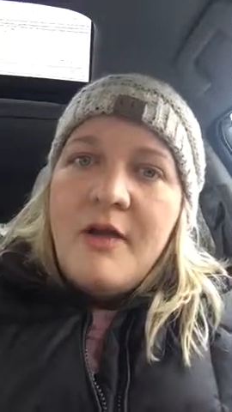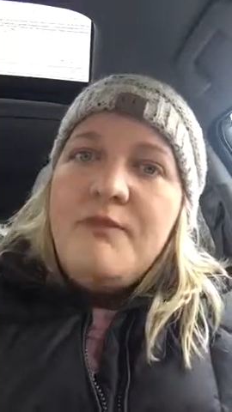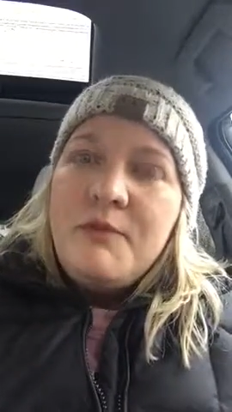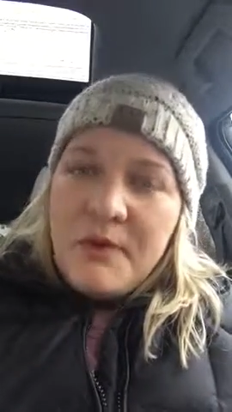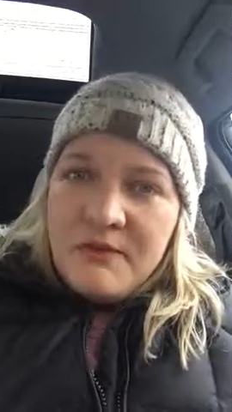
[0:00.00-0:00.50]

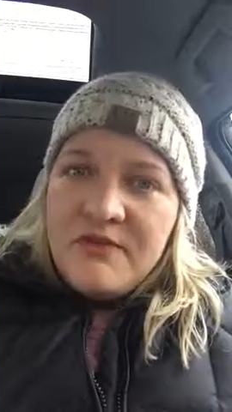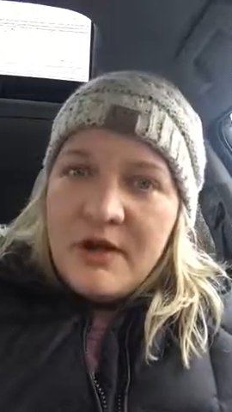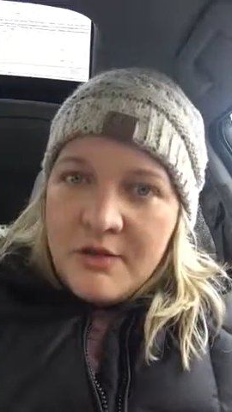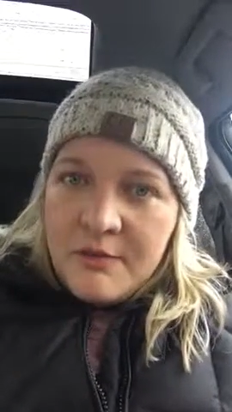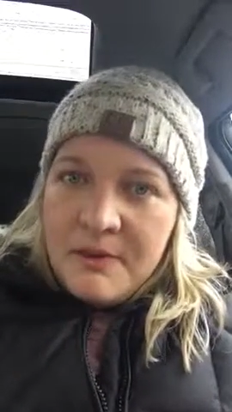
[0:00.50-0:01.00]
to post
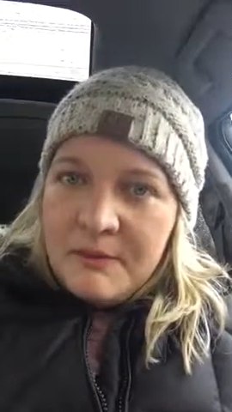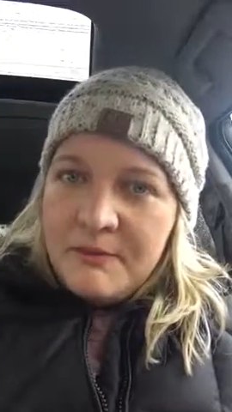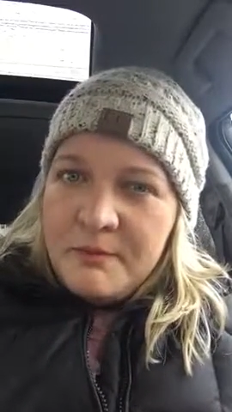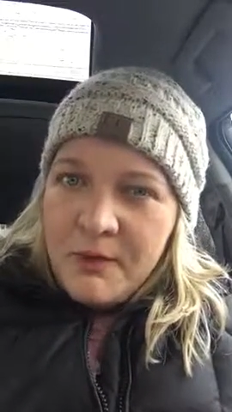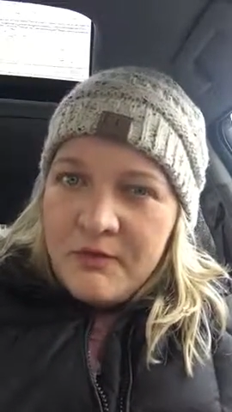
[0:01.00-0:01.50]
on other
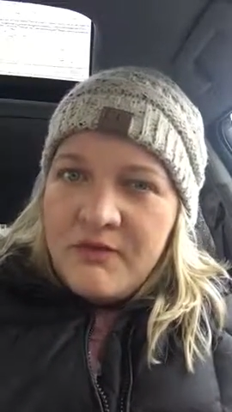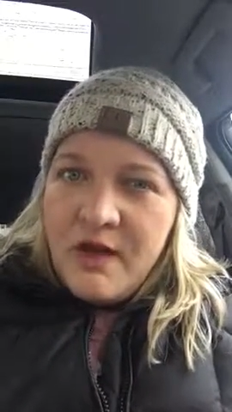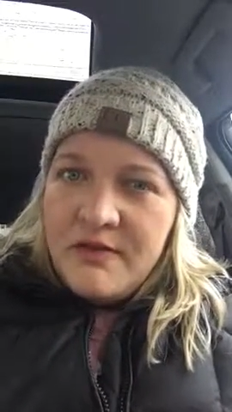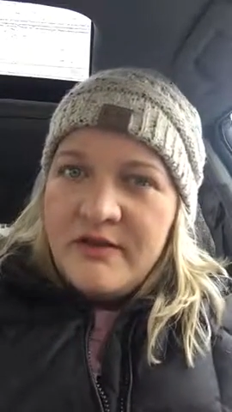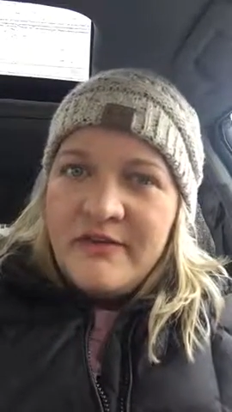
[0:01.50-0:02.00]
people's posts
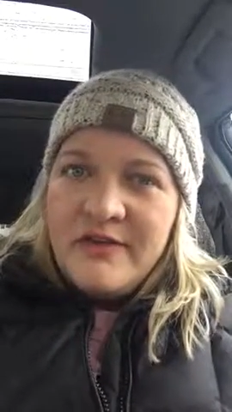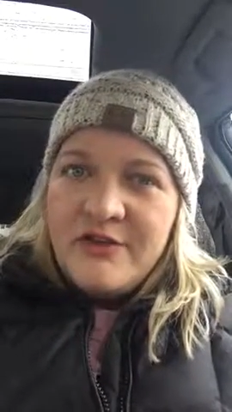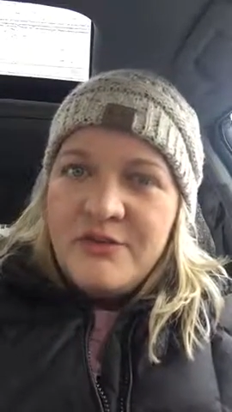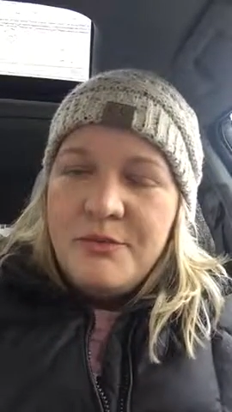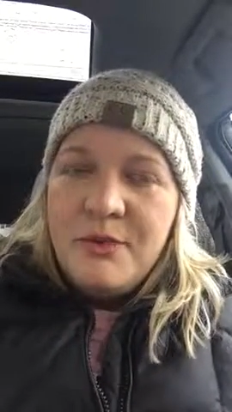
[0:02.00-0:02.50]
on the
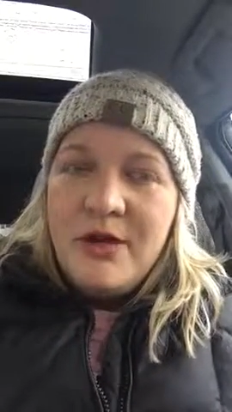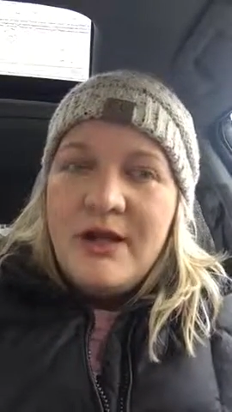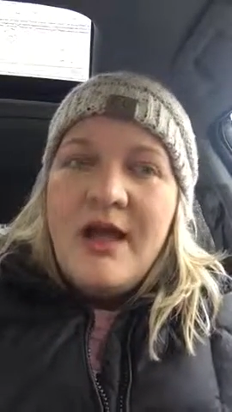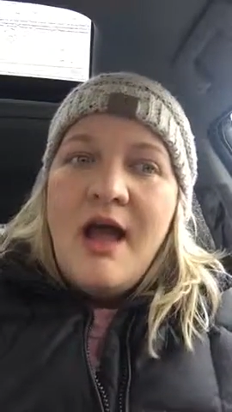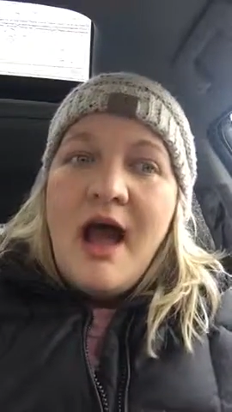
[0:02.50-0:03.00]
discussion
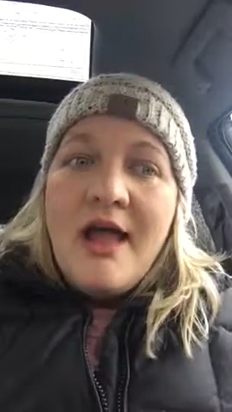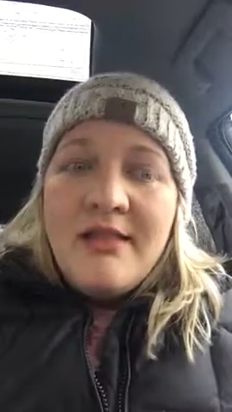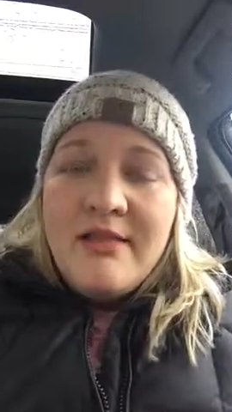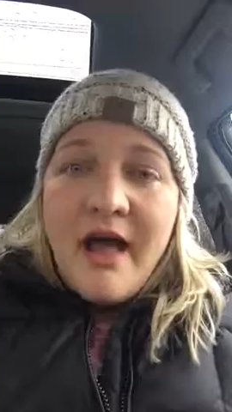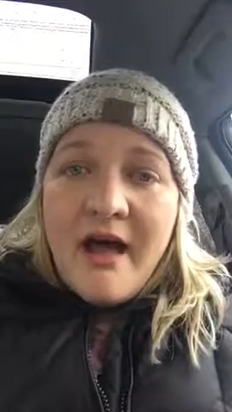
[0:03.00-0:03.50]
board, I
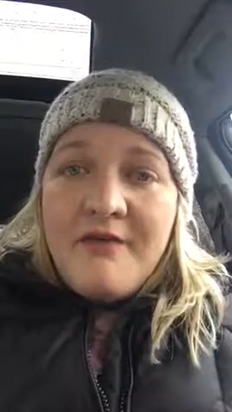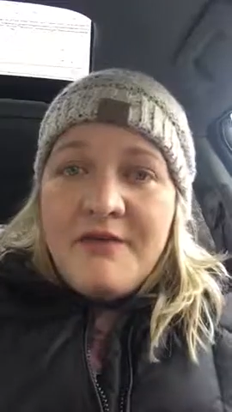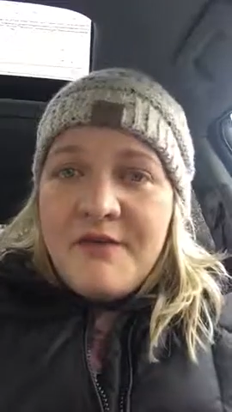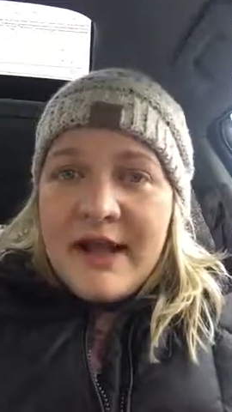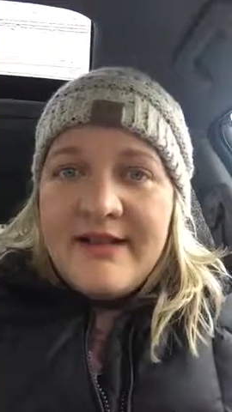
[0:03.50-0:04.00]
love
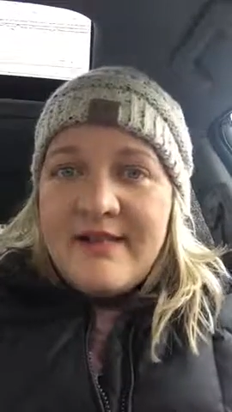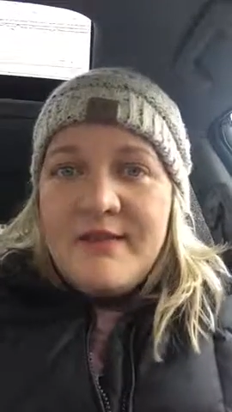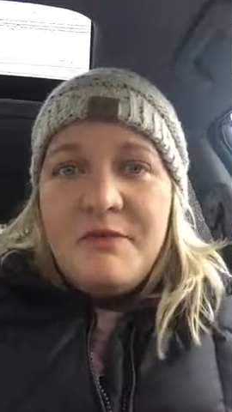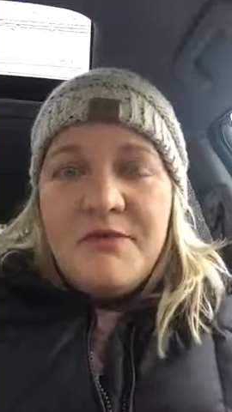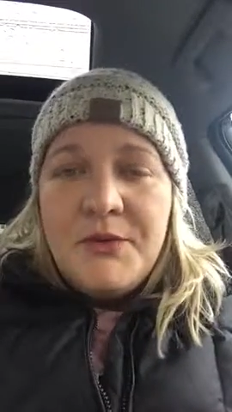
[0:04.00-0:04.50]
the fact that
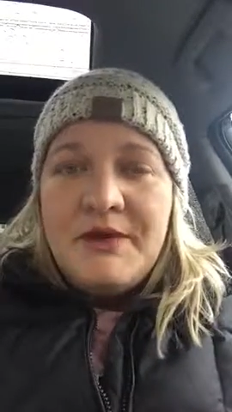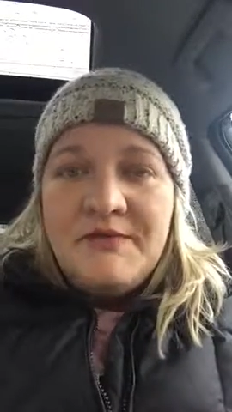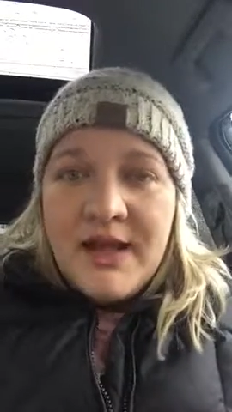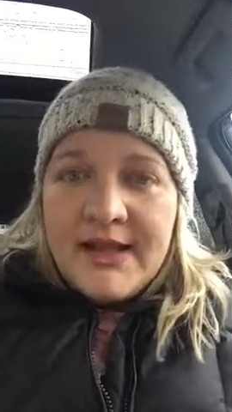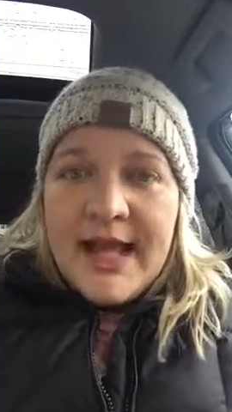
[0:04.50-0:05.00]
some of you have
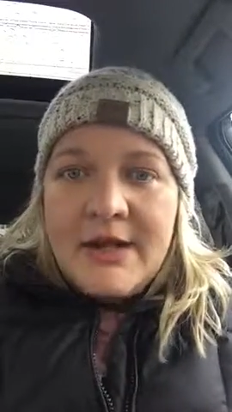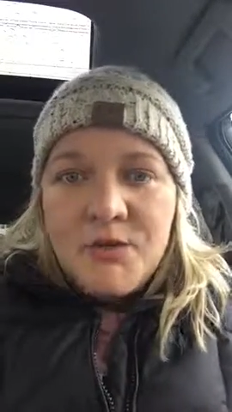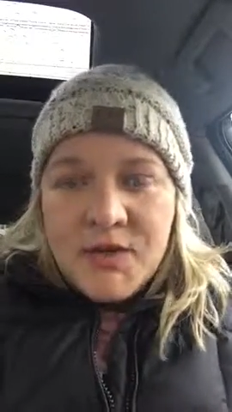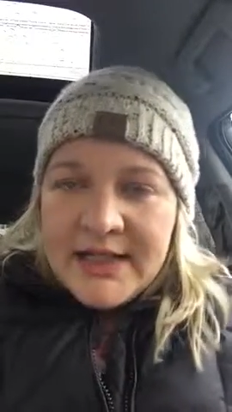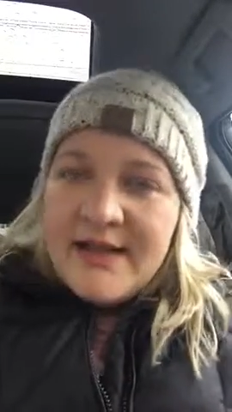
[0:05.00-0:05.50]
done that. It
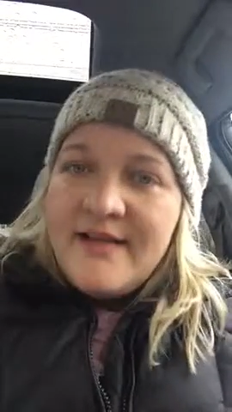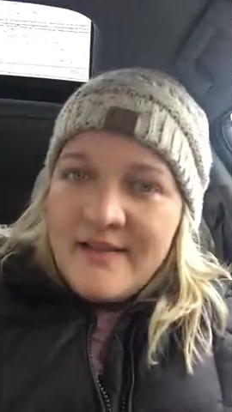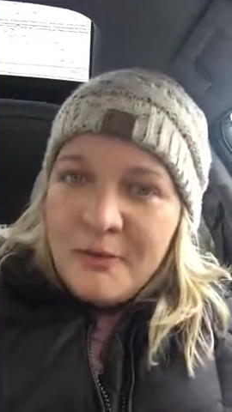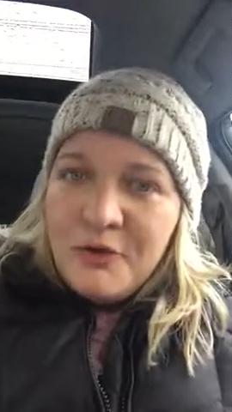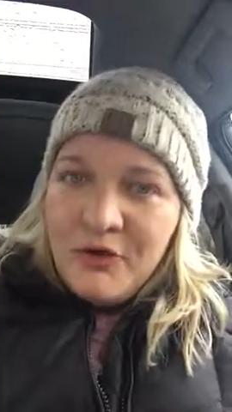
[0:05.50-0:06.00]
really does
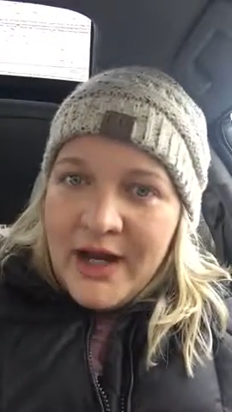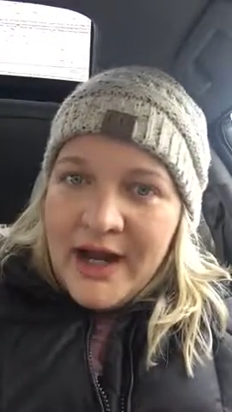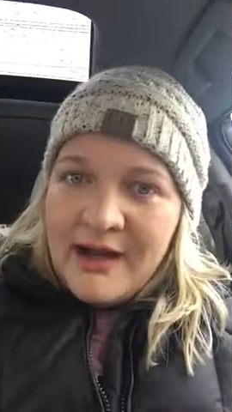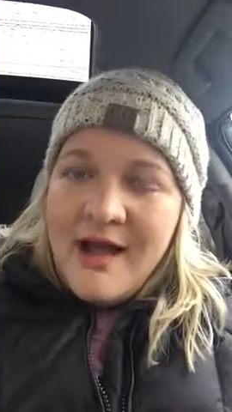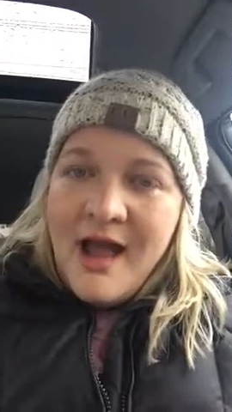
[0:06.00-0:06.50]
help
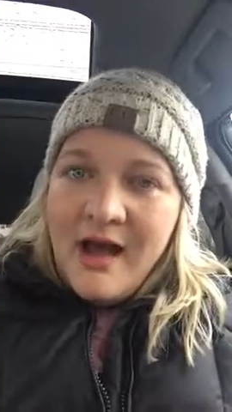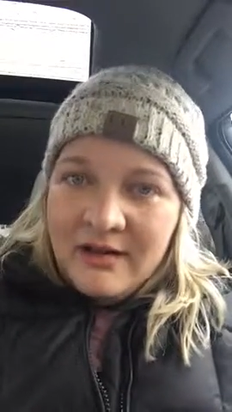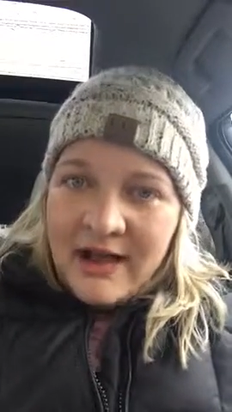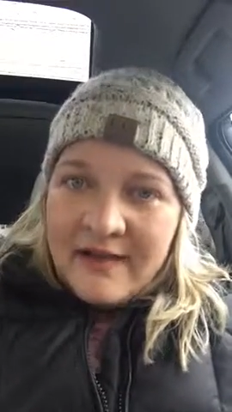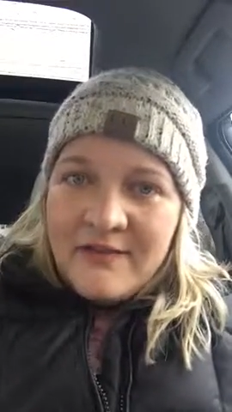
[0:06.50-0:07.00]
create a
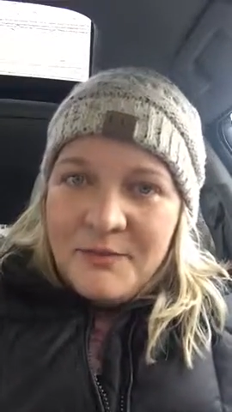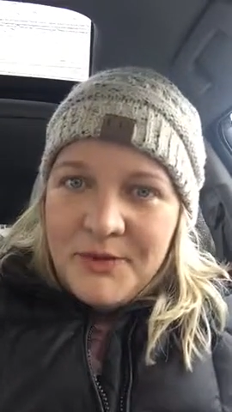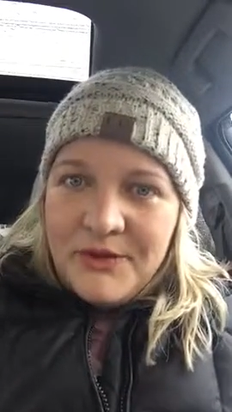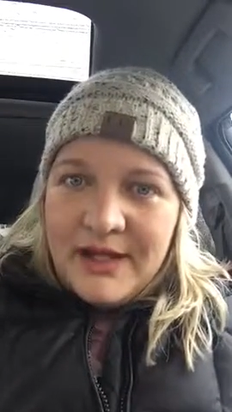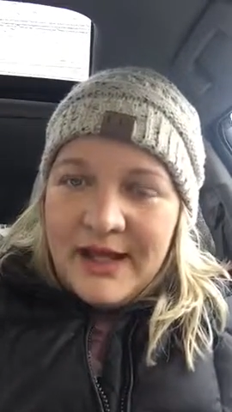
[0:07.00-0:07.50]
class
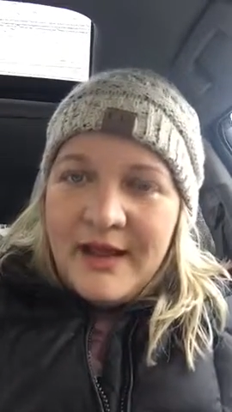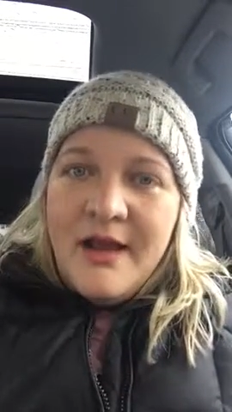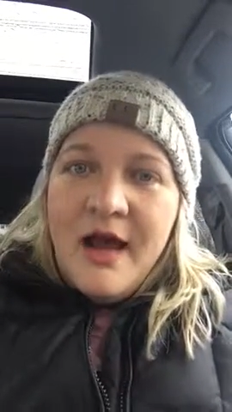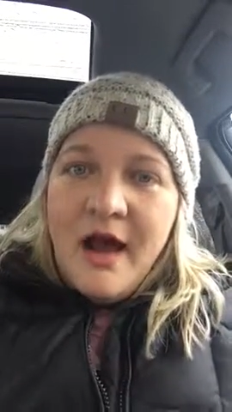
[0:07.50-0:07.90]
community.